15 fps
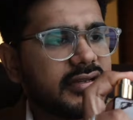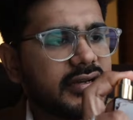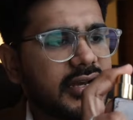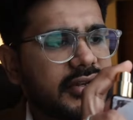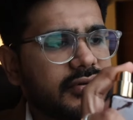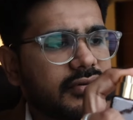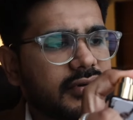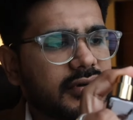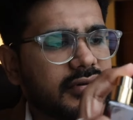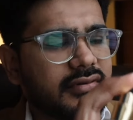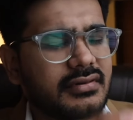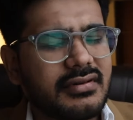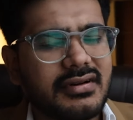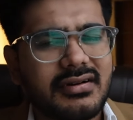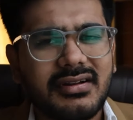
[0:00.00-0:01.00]
I know,
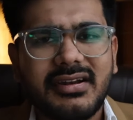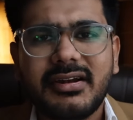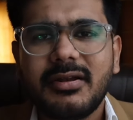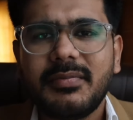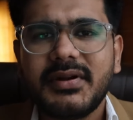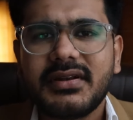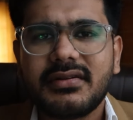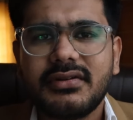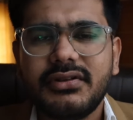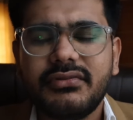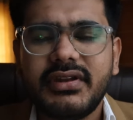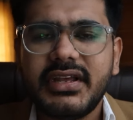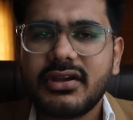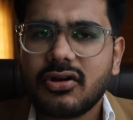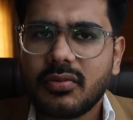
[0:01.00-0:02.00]
a little bit
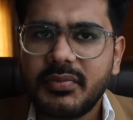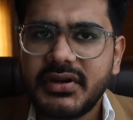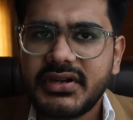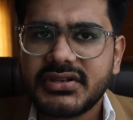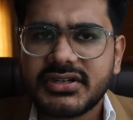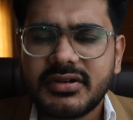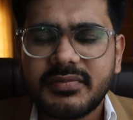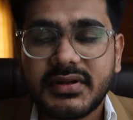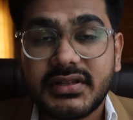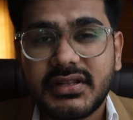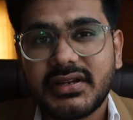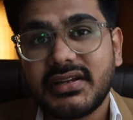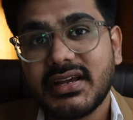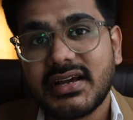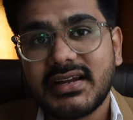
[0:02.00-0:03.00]
unique combination, but
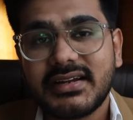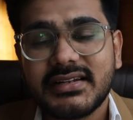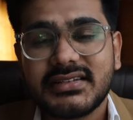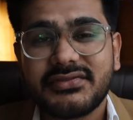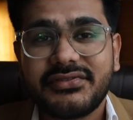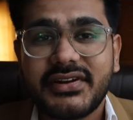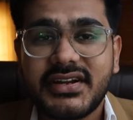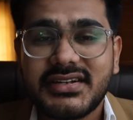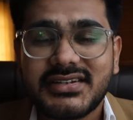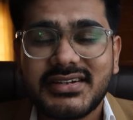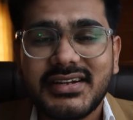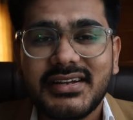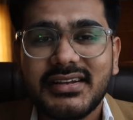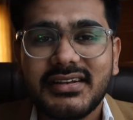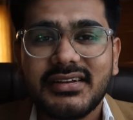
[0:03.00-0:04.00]
then yeah, it is fresh,
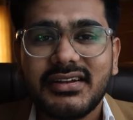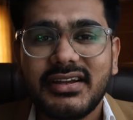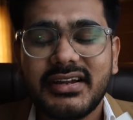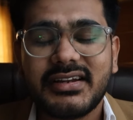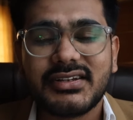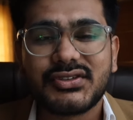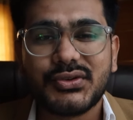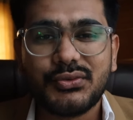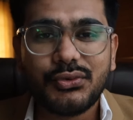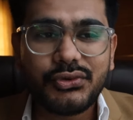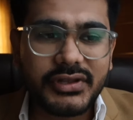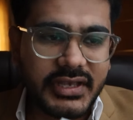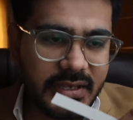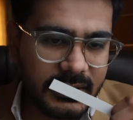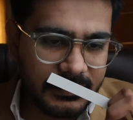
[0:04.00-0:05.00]
it is
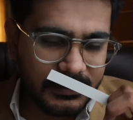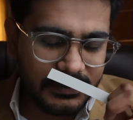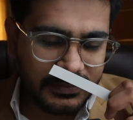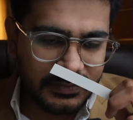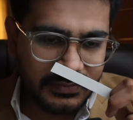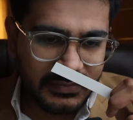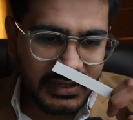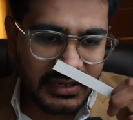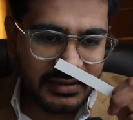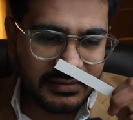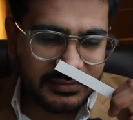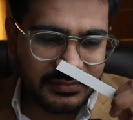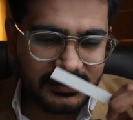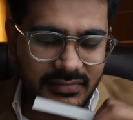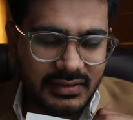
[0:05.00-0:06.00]
oudy,
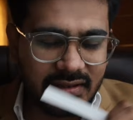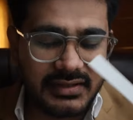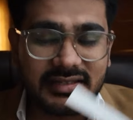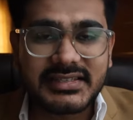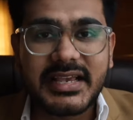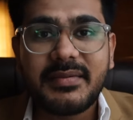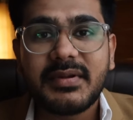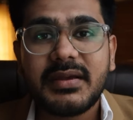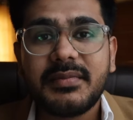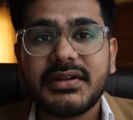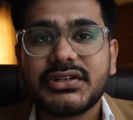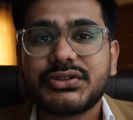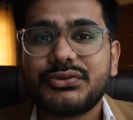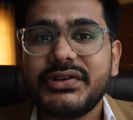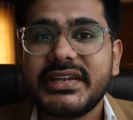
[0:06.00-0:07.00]
and at the same time it
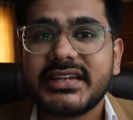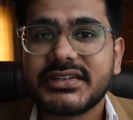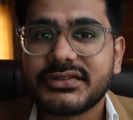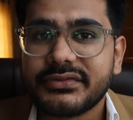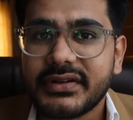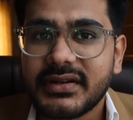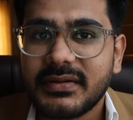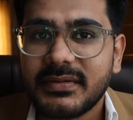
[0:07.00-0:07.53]
is sweet as well.